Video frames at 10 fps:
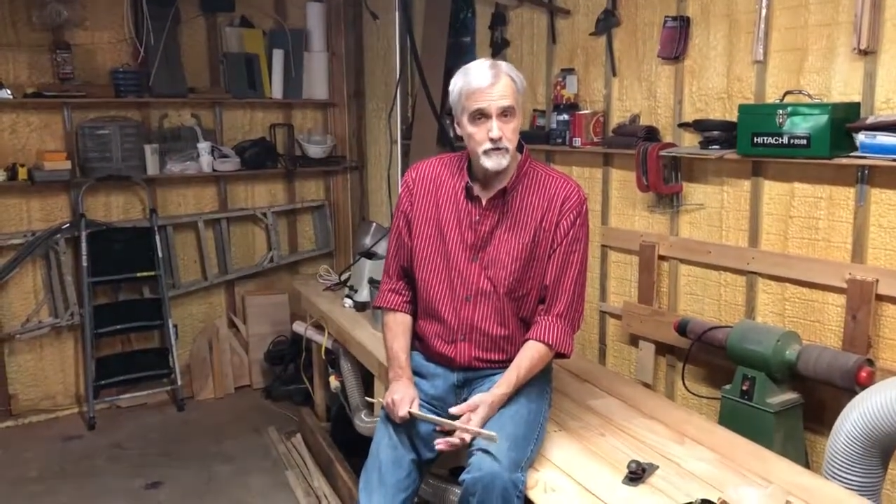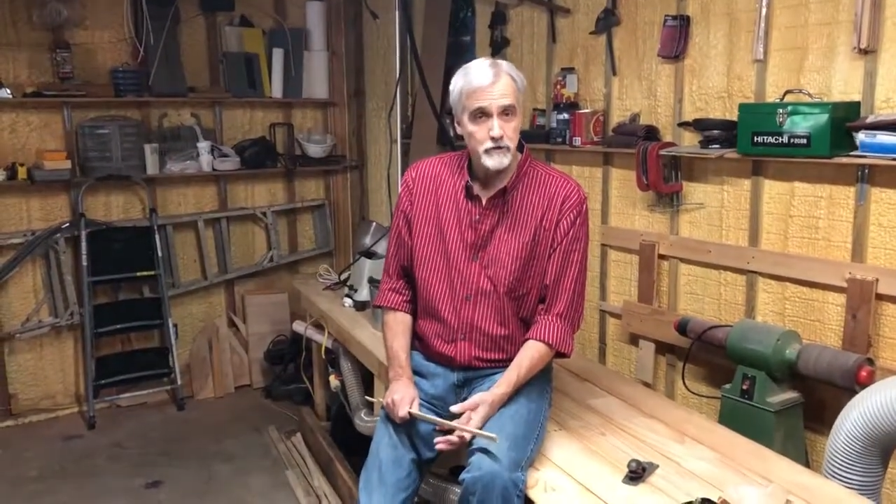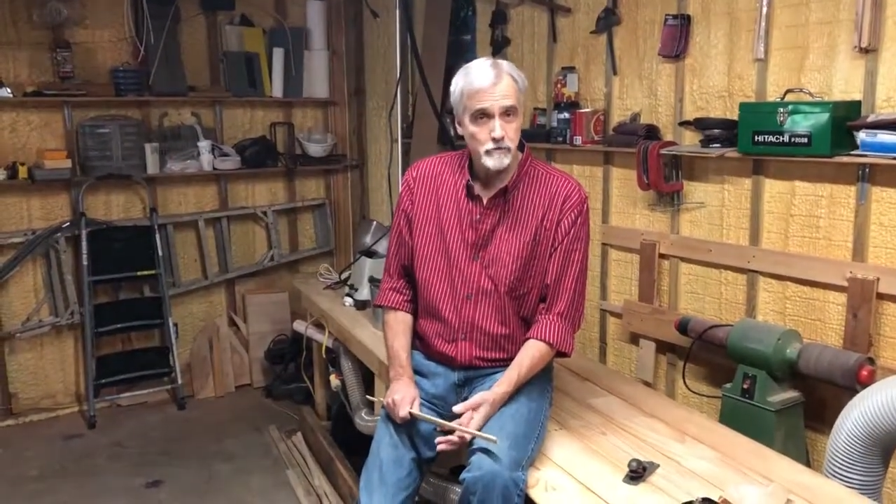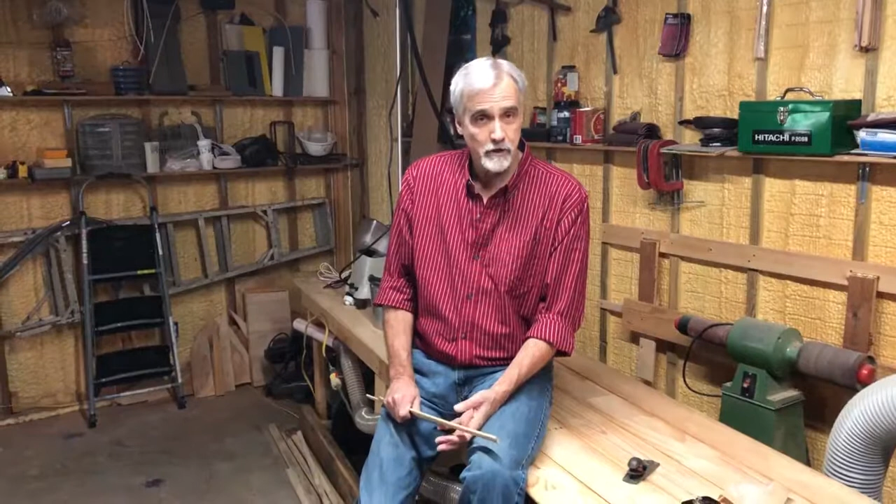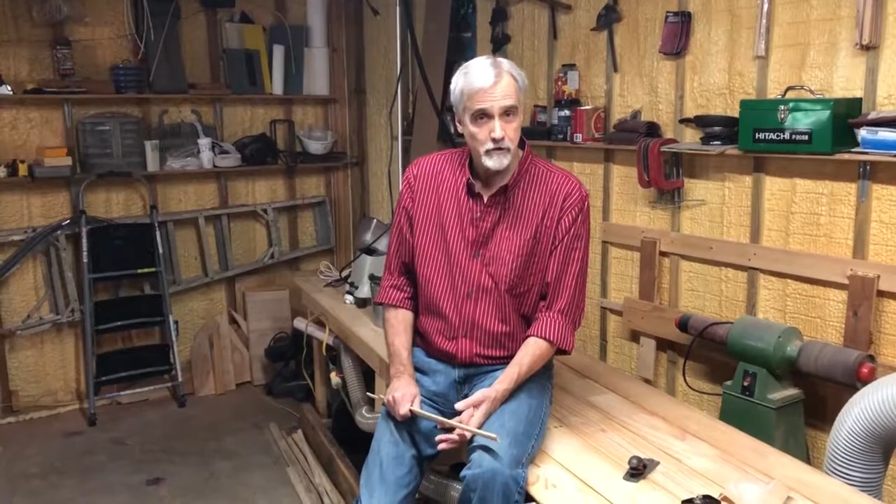the
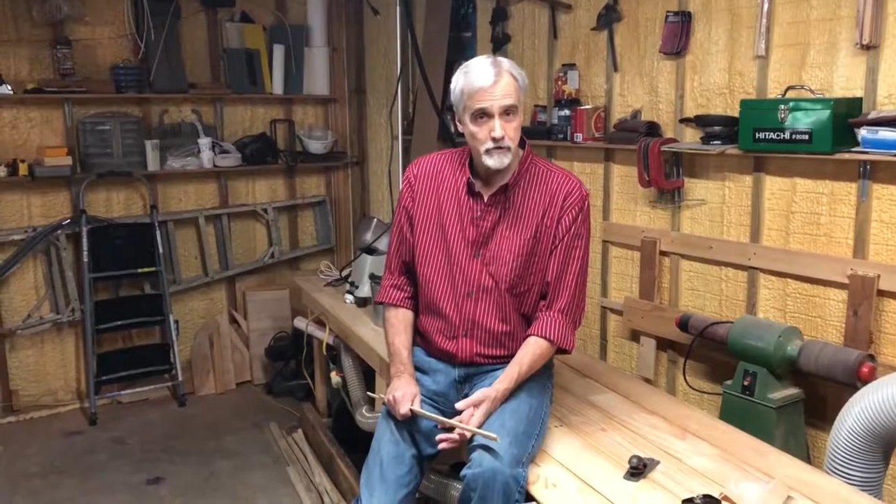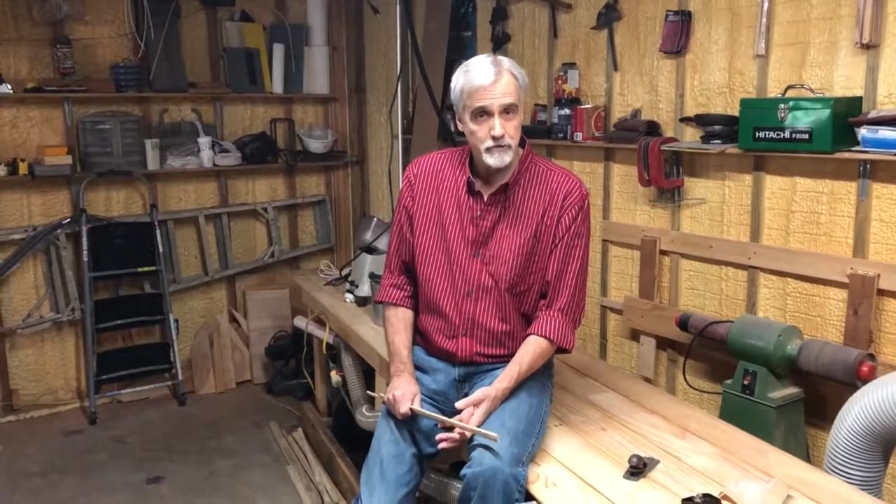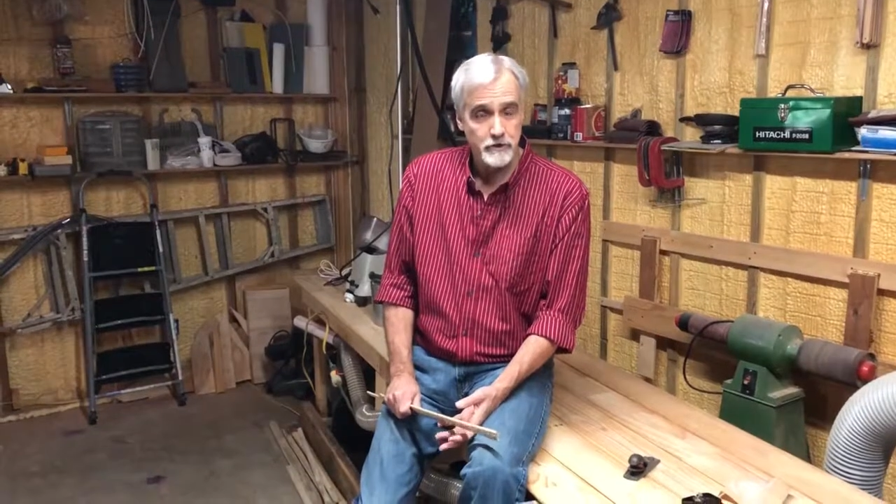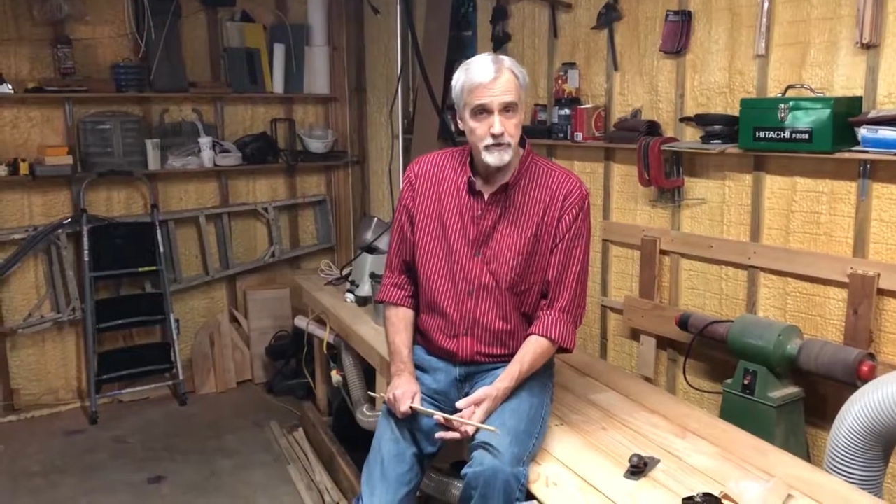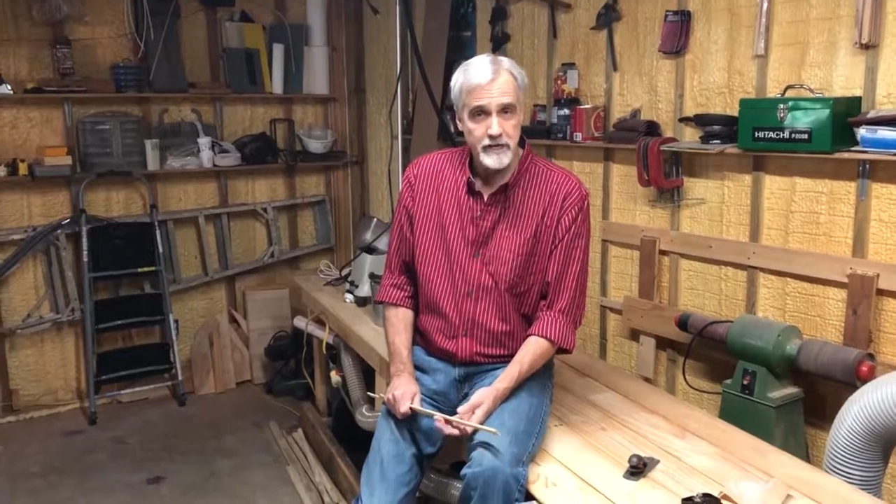
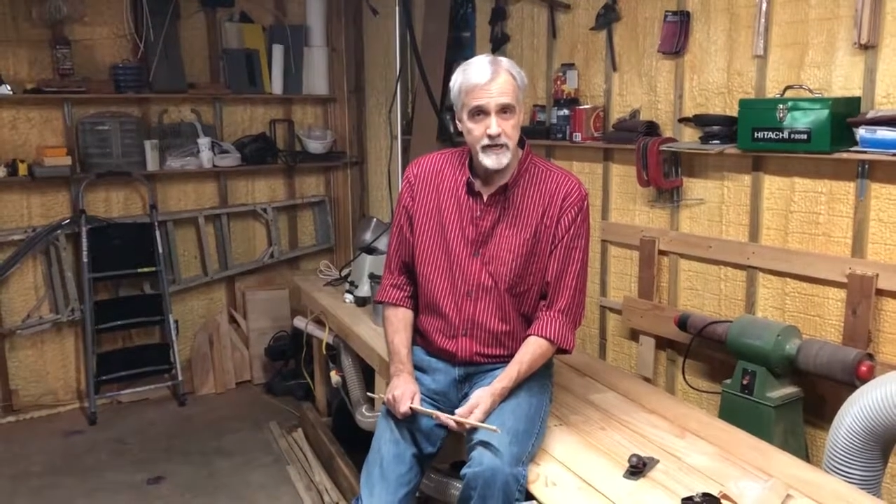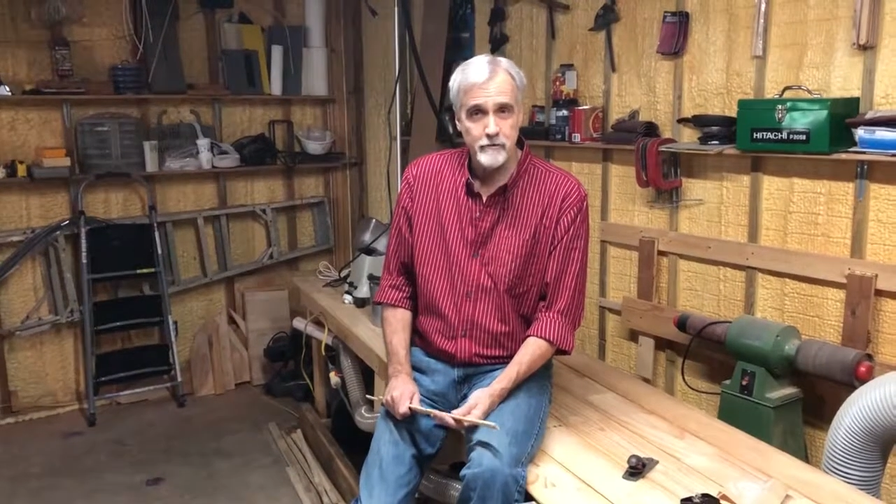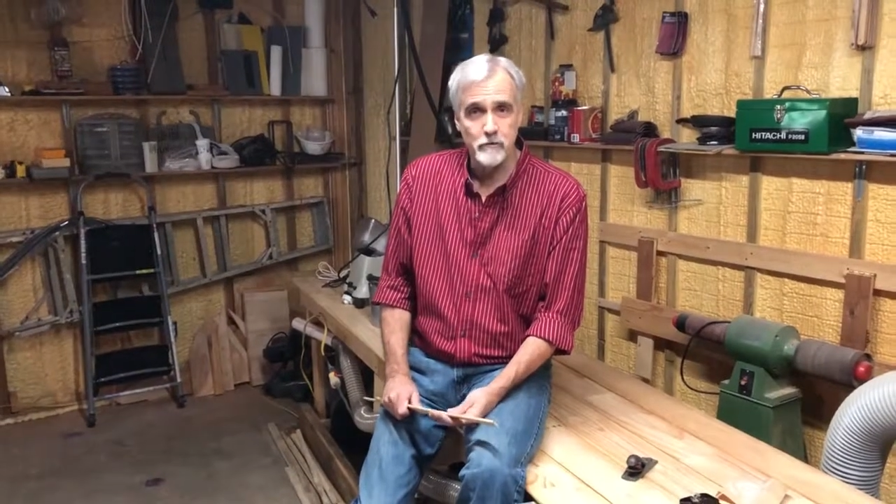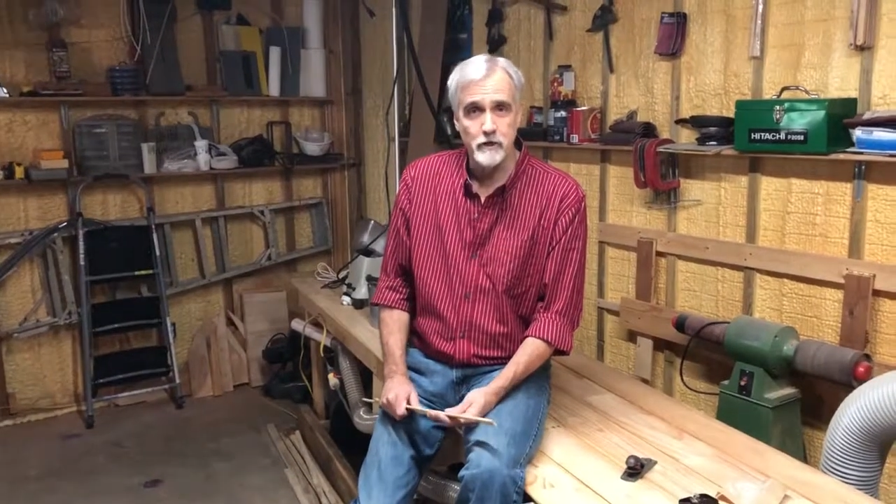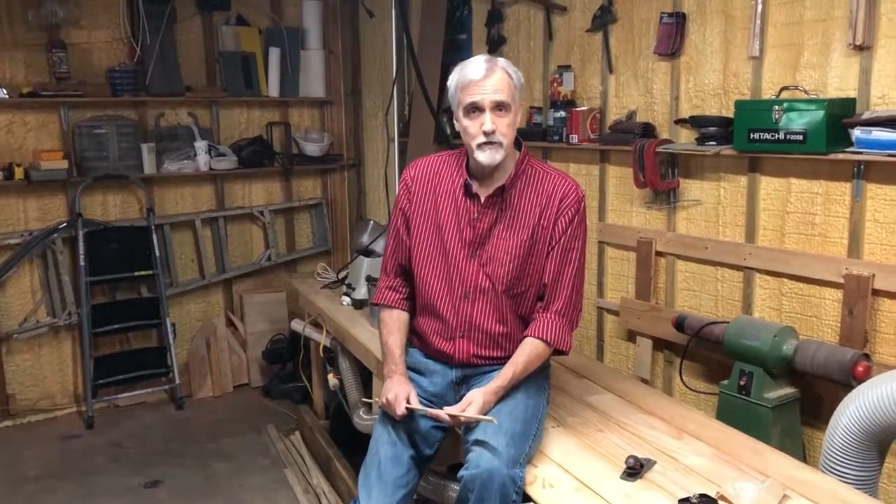stringers, and the
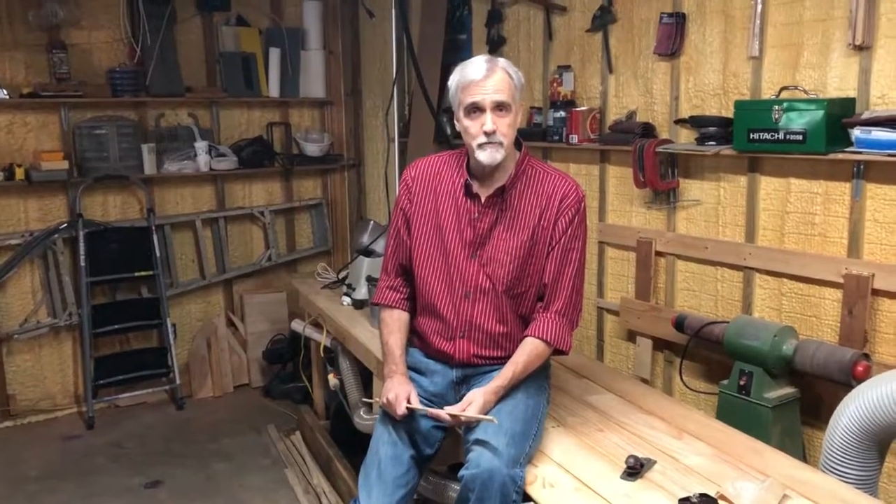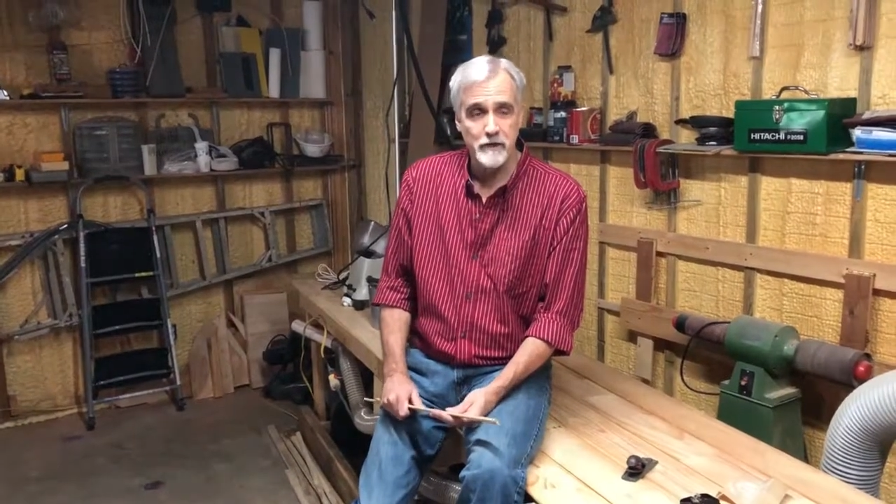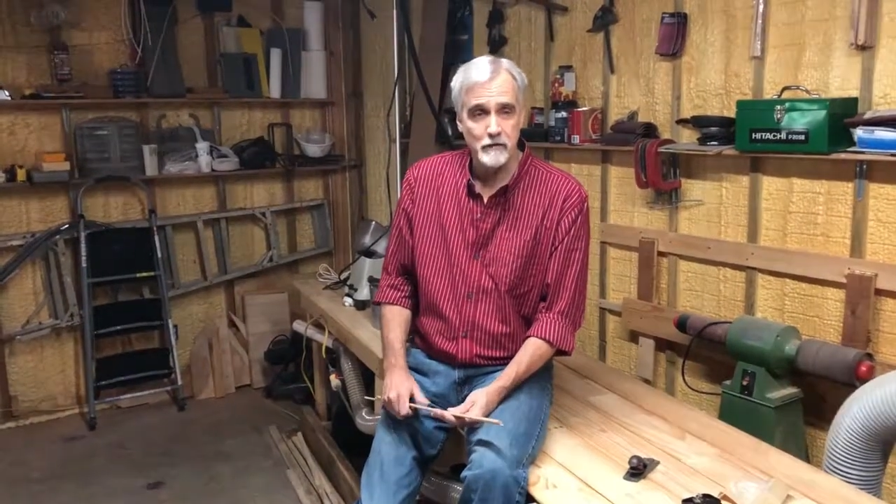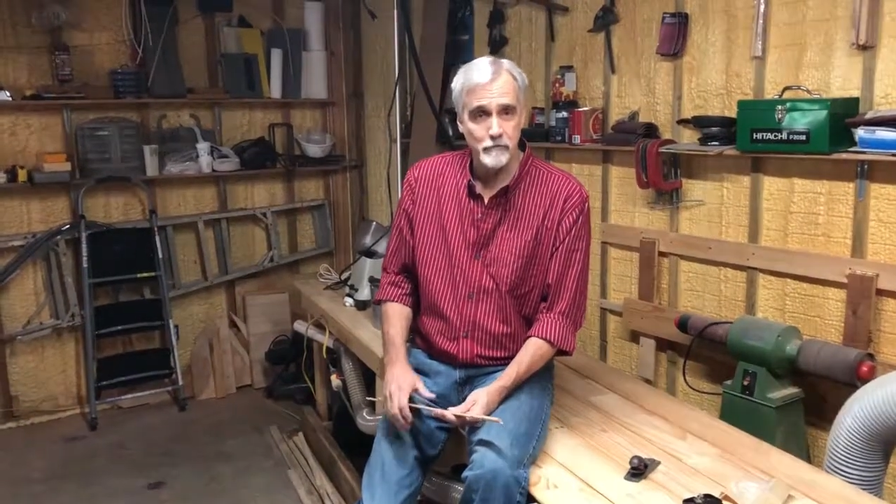Dacron to make a